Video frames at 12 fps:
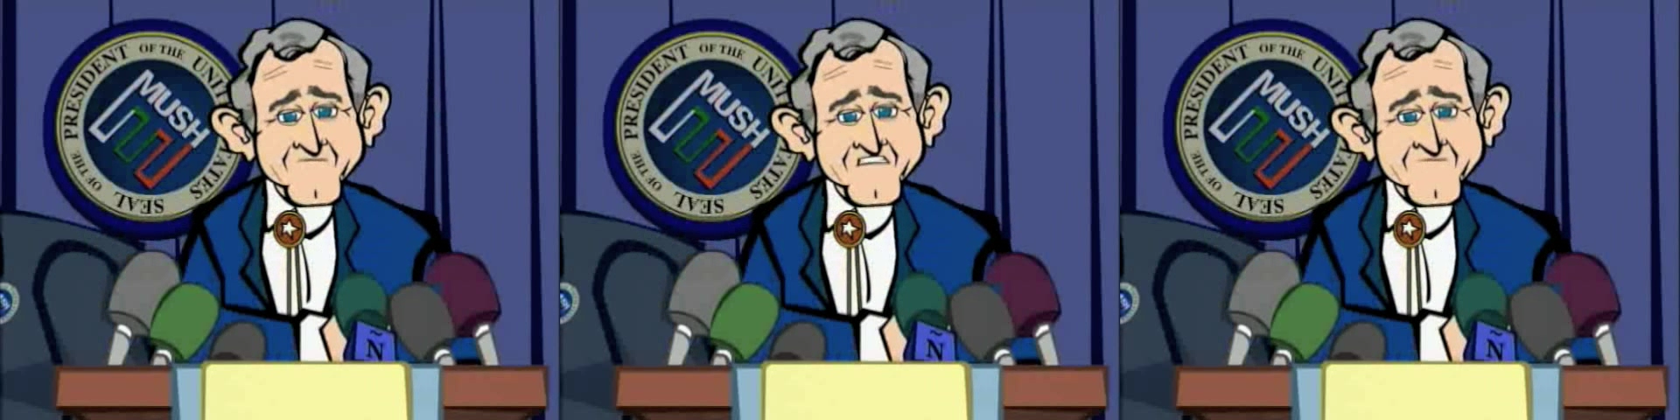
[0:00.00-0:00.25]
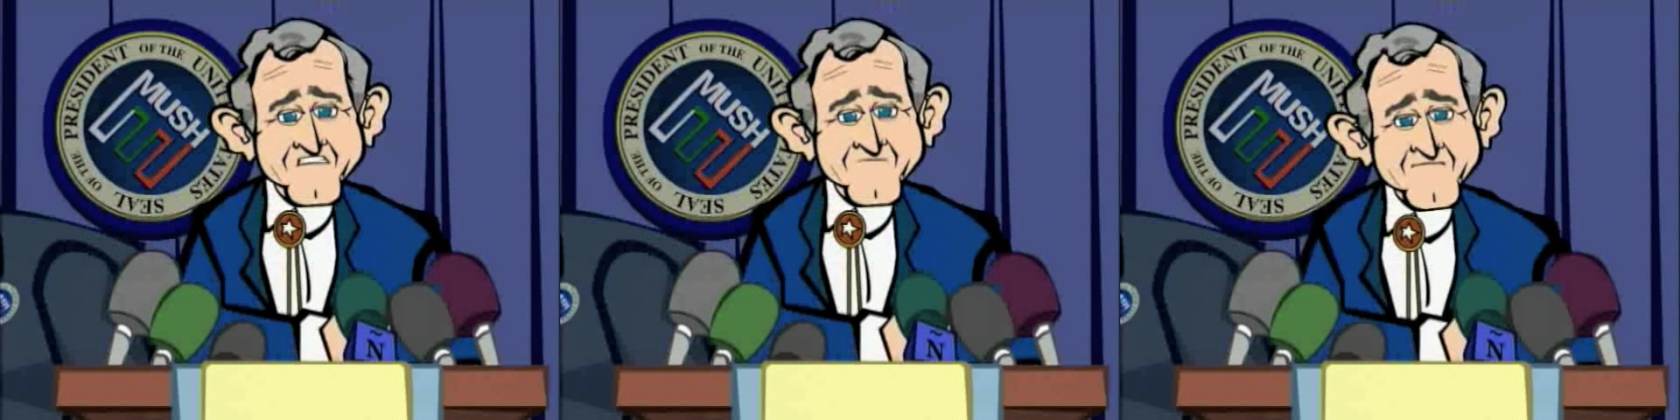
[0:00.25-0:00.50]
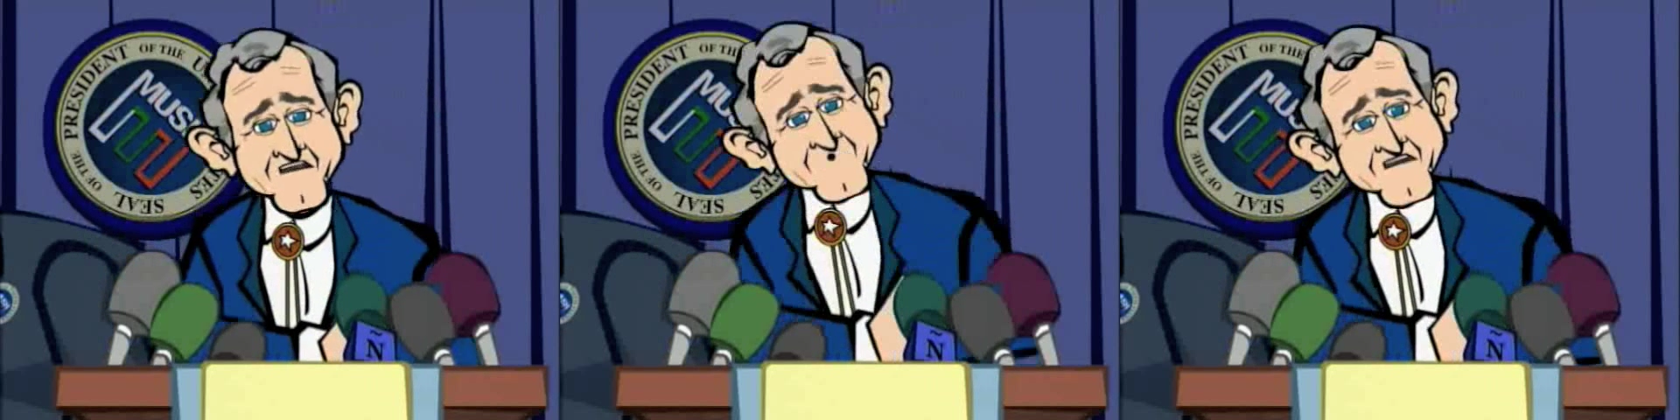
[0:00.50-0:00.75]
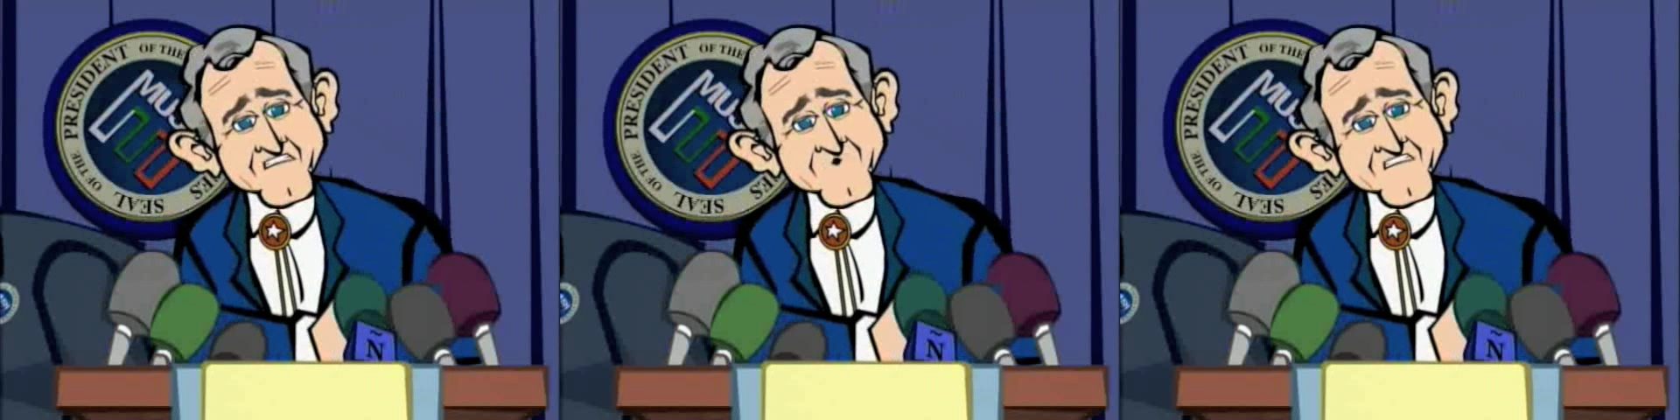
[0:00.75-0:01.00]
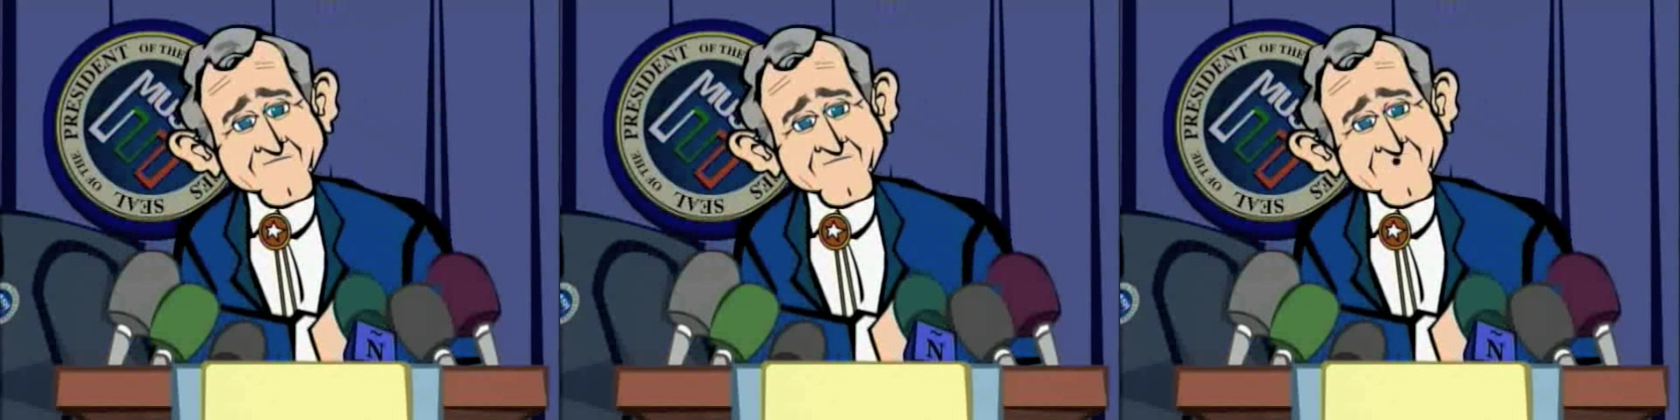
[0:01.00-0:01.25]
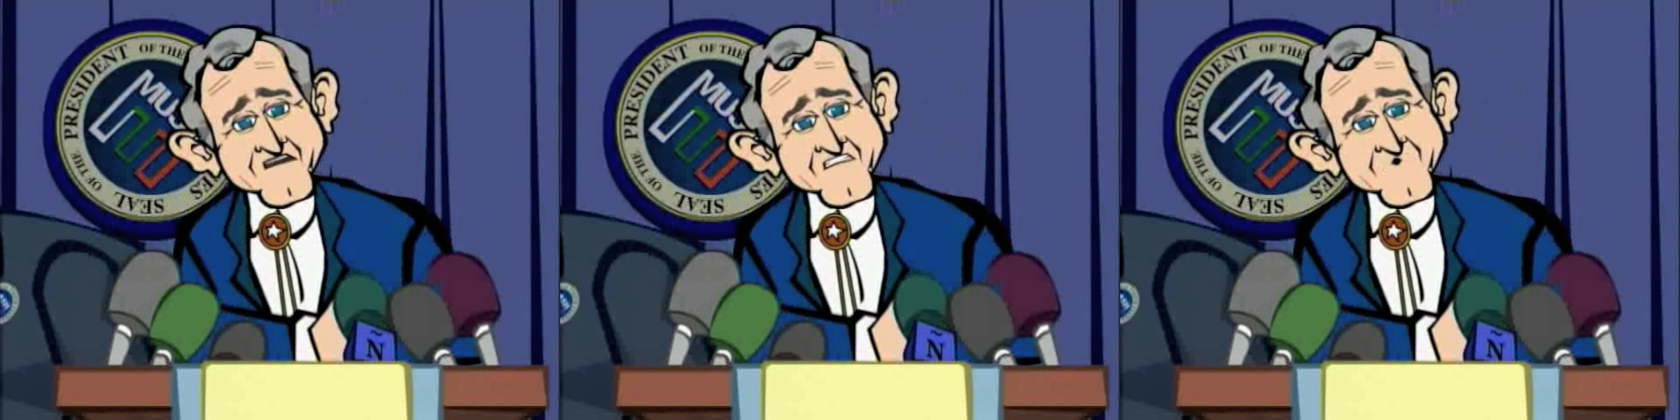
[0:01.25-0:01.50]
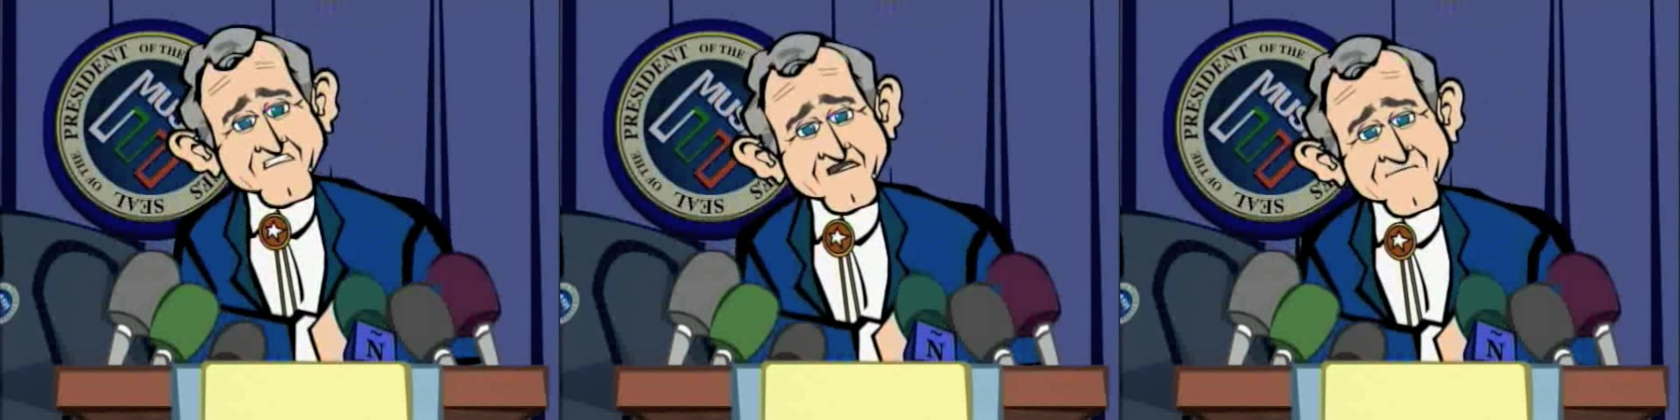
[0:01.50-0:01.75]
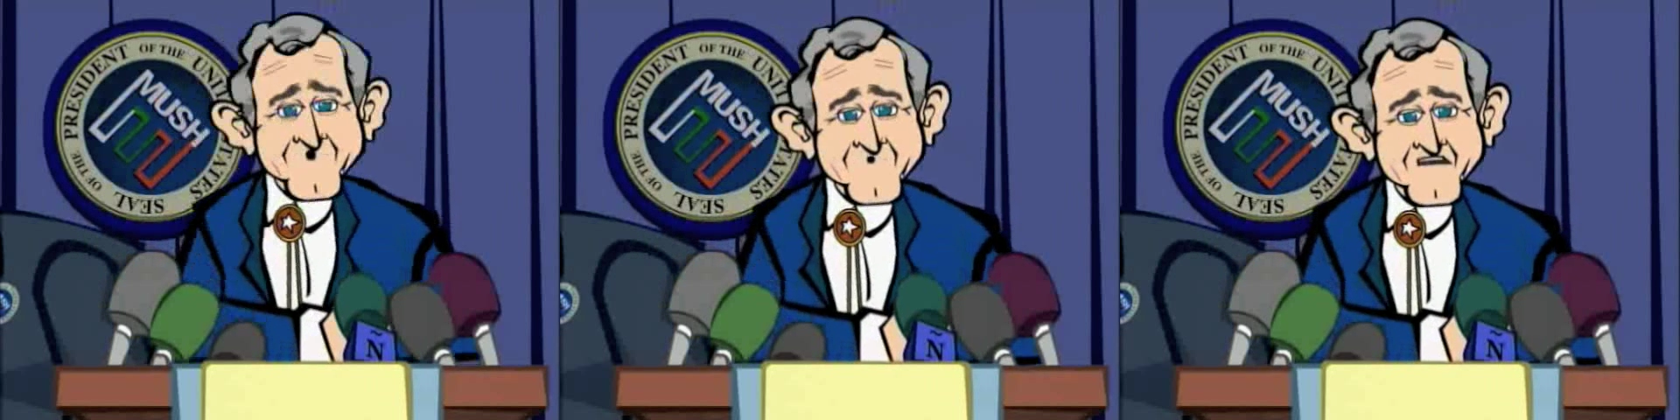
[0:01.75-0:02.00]
After repeatedly failing to
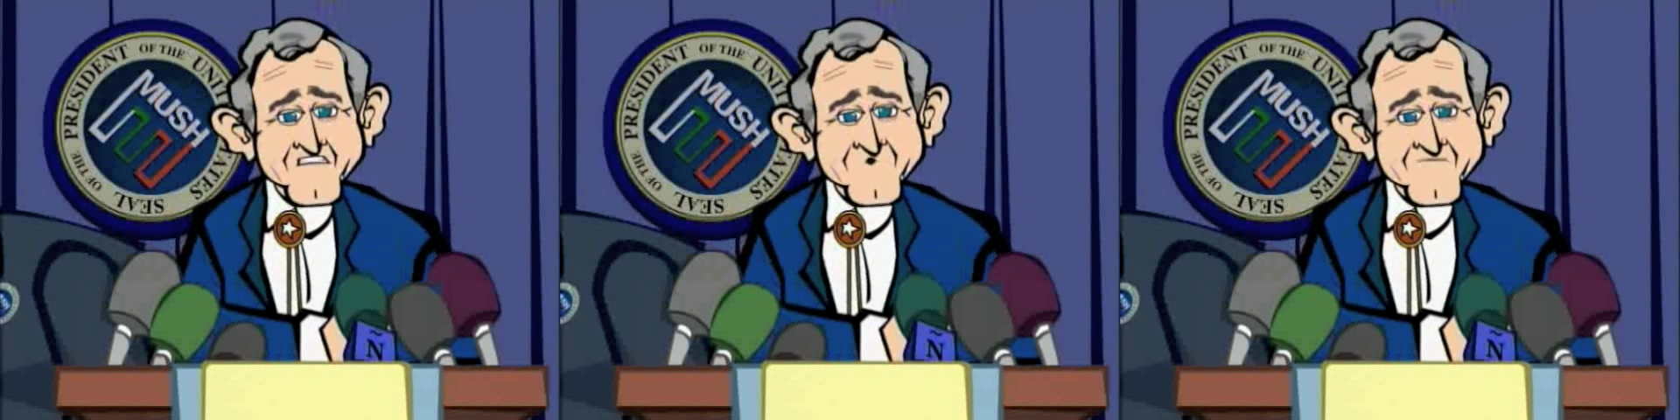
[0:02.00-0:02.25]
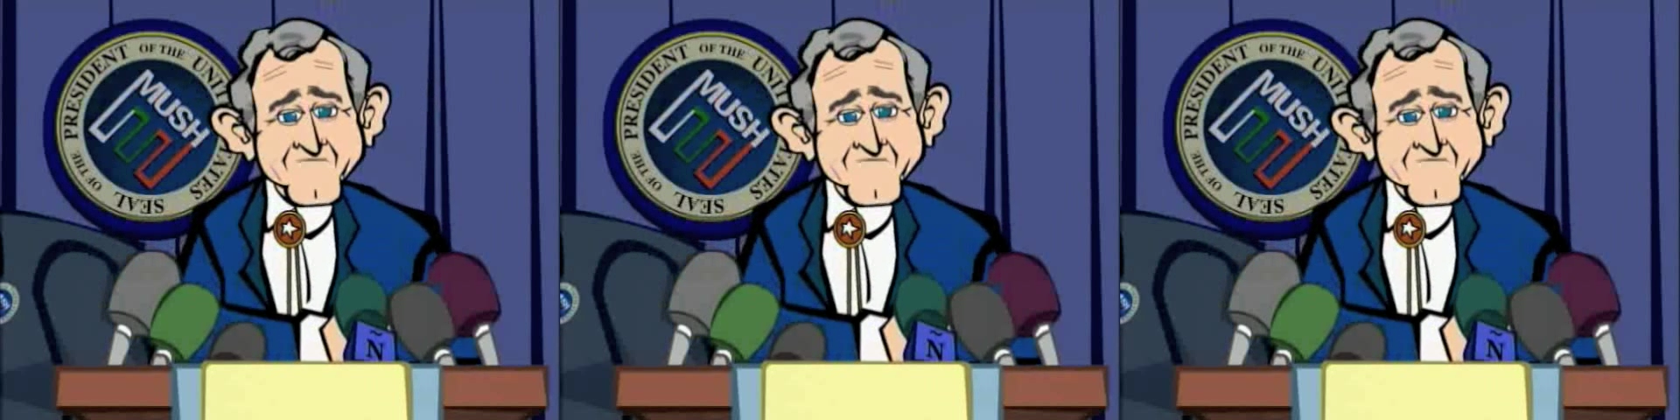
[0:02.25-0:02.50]
cooperate